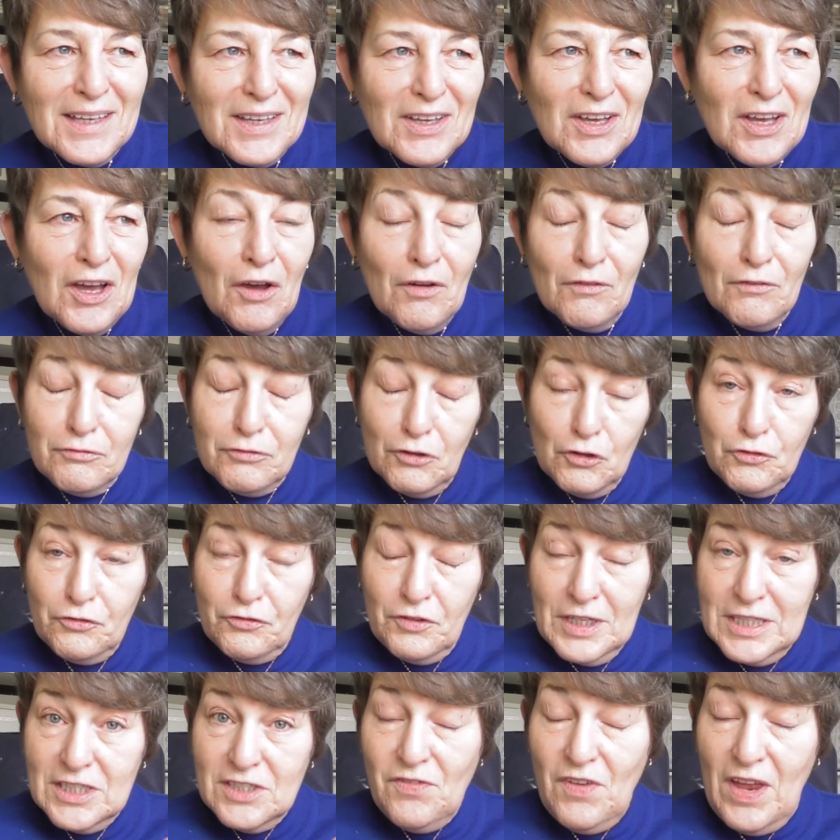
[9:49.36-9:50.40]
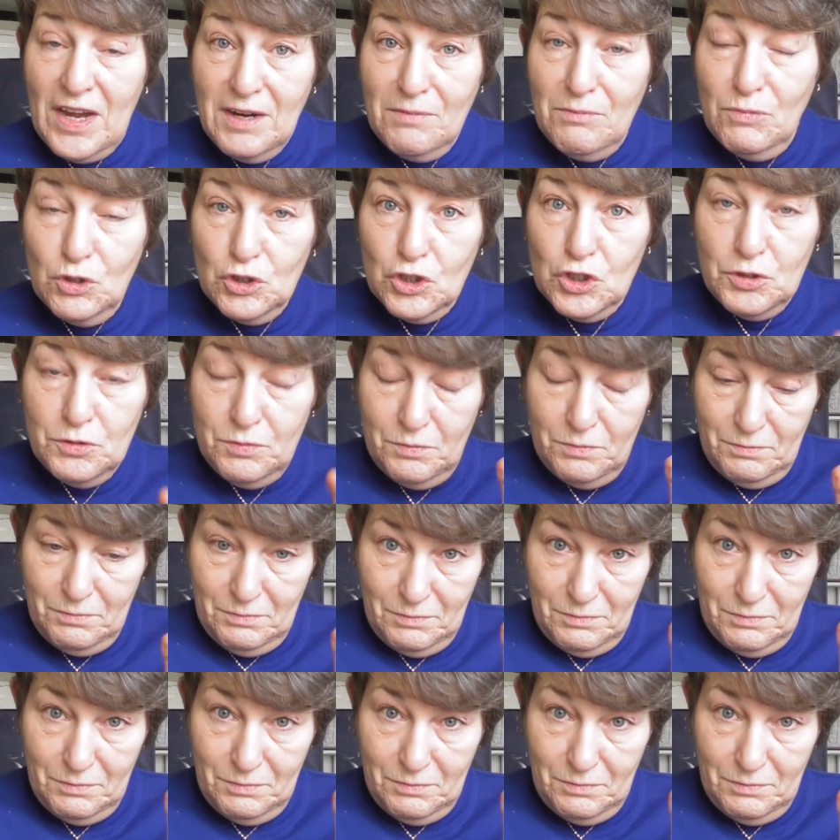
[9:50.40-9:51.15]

Fluffy's very much